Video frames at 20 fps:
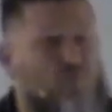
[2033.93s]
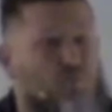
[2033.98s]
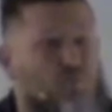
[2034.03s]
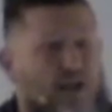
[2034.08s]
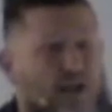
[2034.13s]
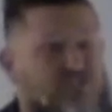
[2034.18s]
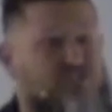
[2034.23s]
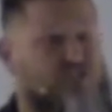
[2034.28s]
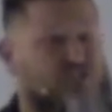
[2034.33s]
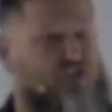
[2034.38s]

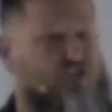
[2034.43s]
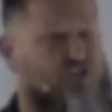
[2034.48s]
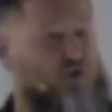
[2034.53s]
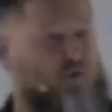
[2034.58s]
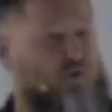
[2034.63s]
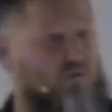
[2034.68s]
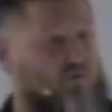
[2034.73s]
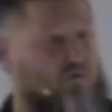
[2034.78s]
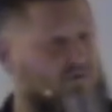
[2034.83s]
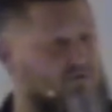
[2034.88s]
wants
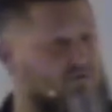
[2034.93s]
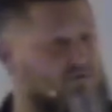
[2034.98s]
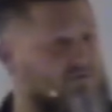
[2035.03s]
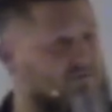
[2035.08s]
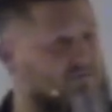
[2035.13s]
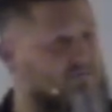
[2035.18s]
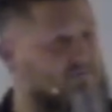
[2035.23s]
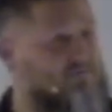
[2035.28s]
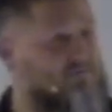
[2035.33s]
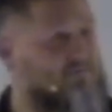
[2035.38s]
you.
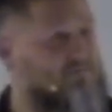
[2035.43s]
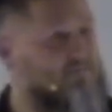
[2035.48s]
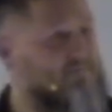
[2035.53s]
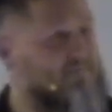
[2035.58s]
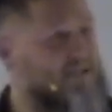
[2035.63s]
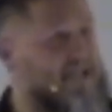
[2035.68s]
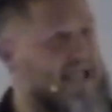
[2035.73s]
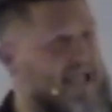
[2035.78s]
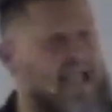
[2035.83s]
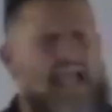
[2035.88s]

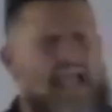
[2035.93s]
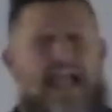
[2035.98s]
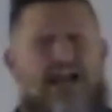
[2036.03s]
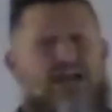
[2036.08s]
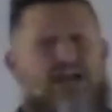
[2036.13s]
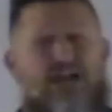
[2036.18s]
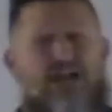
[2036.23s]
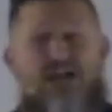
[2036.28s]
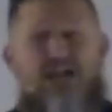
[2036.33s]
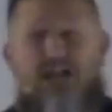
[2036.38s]
He
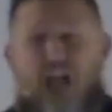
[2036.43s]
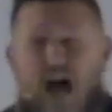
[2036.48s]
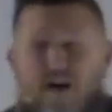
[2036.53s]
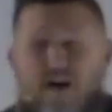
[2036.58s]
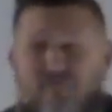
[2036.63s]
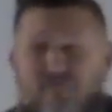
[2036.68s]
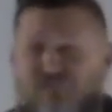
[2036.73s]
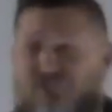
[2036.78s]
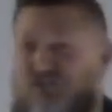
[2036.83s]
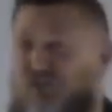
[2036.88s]

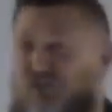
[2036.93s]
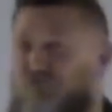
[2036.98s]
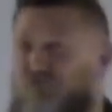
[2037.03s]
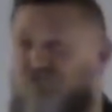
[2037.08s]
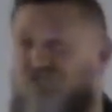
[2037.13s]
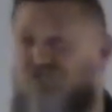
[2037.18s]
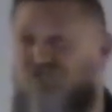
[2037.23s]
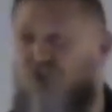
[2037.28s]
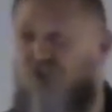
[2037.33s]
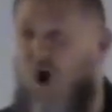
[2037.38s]
loves you
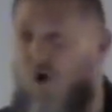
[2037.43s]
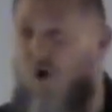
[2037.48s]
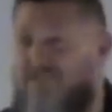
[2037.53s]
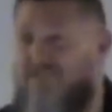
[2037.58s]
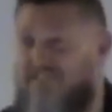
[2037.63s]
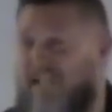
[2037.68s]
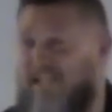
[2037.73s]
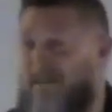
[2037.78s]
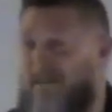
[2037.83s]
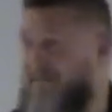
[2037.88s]
so
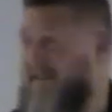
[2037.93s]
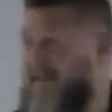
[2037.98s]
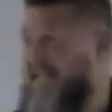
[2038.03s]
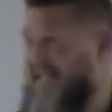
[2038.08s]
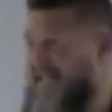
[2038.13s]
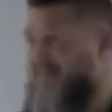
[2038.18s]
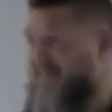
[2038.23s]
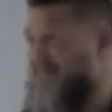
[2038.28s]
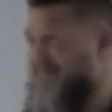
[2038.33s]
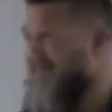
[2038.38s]

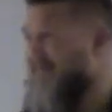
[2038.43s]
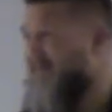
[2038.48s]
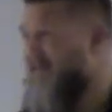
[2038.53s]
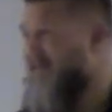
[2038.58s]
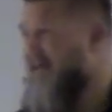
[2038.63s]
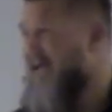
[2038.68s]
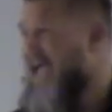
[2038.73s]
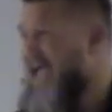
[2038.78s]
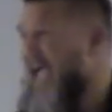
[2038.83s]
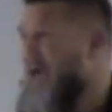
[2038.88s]
deeply.
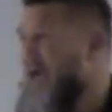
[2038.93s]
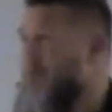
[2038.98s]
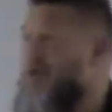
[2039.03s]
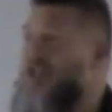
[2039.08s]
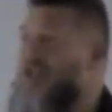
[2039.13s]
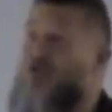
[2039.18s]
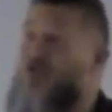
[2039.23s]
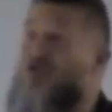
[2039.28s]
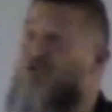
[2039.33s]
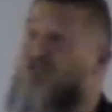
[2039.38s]
And when
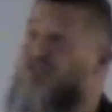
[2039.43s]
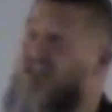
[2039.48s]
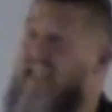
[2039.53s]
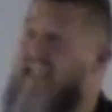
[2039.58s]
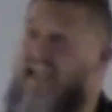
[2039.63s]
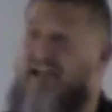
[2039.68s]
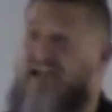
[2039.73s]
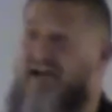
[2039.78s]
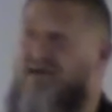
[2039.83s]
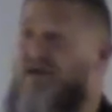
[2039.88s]
you
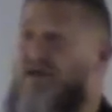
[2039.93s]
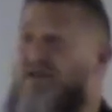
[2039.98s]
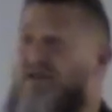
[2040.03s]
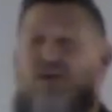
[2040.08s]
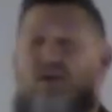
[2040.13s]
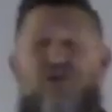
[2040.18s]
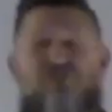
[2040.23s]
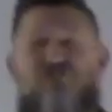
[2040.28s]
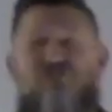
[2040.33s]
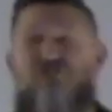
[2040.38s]
think,
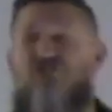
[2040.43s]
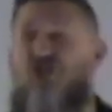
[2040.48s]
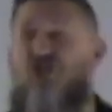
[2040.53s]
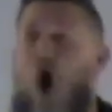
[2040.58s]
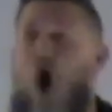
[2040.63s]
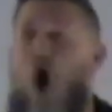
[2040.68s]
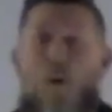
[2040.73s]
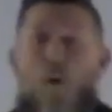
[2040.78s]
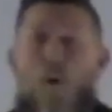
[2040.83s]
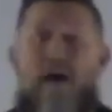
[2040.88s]
there's
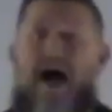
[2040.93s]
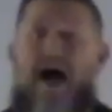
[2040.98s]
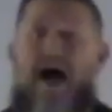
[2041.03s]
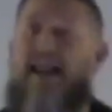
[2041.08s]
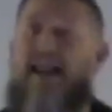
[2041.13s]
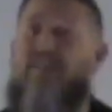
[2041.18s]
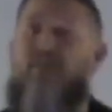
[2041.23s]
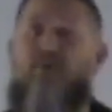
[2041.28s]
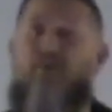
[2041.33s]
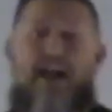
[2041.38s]

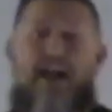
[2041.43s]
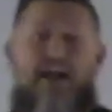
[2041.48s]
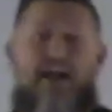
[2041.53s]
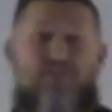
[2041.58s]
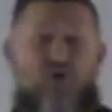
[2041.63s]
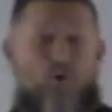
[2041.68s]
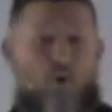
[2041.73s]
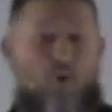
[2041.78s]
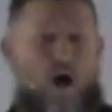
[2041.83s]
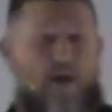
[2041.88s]
nobody that would
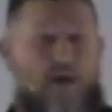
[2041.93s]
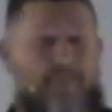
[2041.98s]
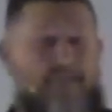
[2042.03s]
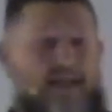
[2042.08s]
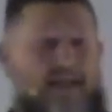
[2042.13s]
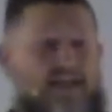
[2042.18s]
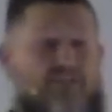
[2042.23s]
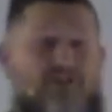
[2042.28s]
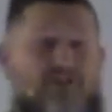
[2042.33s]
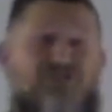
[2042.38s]
ever want
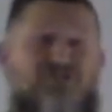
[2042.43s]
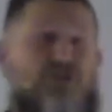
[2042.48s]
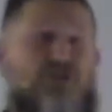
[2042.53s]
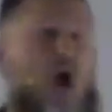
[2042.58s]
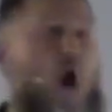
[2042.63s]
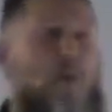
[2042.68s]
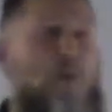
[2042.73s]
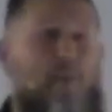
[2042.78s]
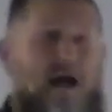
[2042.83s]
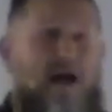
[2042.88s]
me, and there's
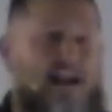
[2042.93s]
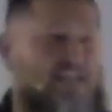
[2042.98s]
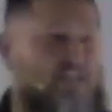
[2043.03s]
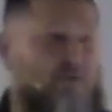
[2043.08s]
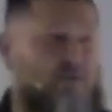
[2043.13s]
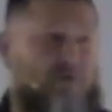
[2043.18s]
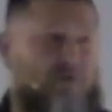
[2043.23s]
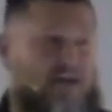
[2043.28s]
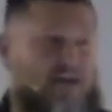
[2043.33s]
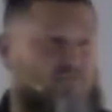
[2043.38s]
nobody
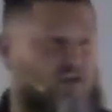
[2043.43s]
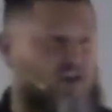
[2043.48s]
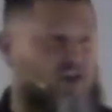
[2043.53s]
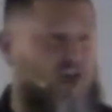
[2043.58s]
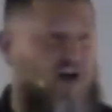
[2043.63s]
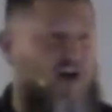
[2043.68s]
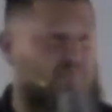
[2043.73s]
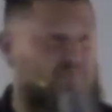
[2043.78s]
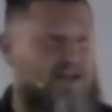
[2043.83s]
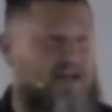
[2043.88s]
that would ever
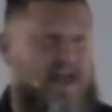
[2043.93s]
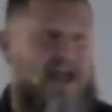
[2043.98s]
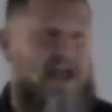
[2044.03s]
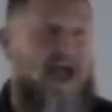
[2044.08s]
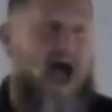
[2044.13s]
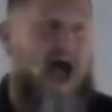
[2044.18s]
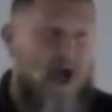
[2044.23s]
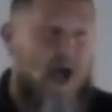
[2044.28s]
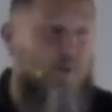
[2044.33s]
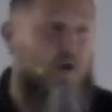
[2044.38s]
love me,
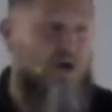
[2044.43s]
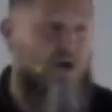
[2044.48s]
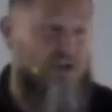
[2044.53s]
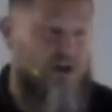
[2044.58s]
I want